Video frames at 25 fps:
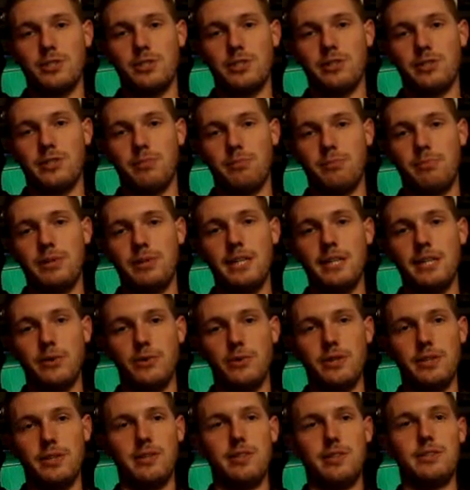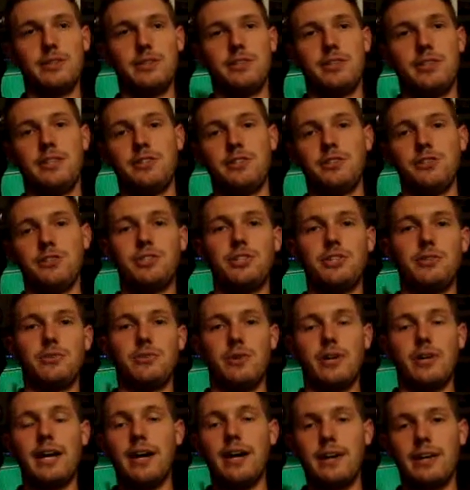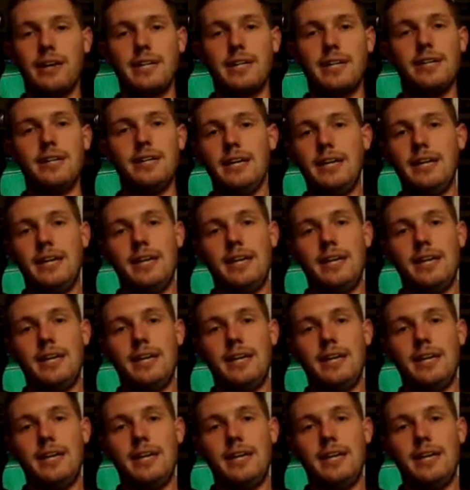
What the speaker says: that you're competing with in your general area,